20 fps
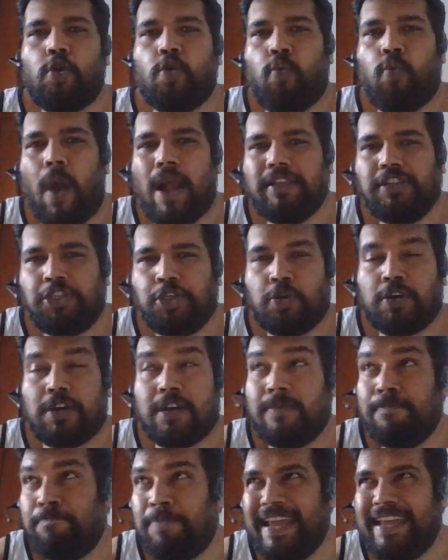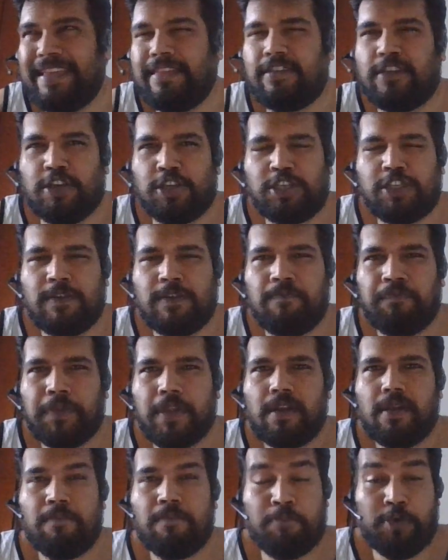Once you complete this
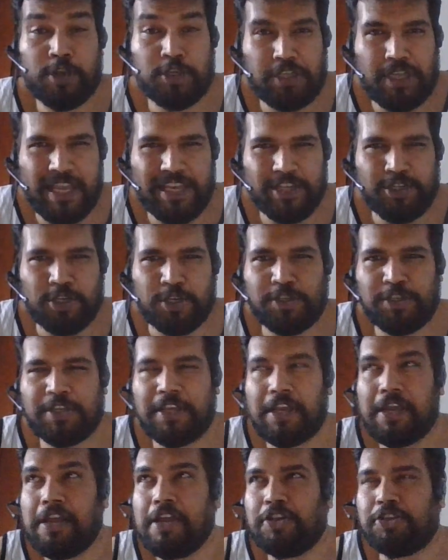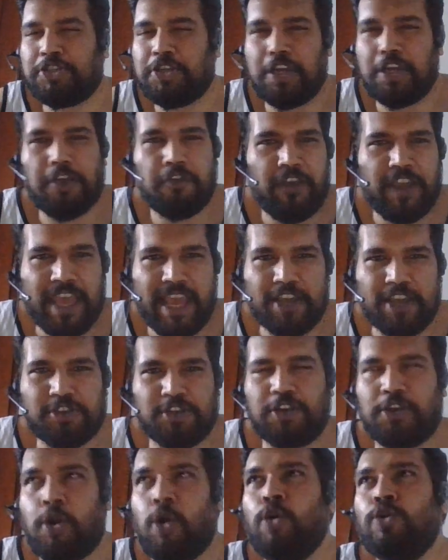prestigious
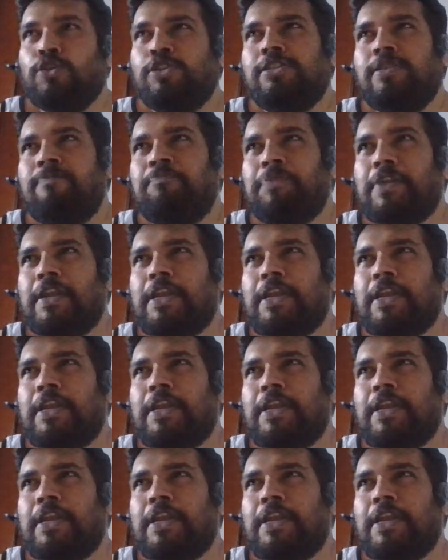certification course,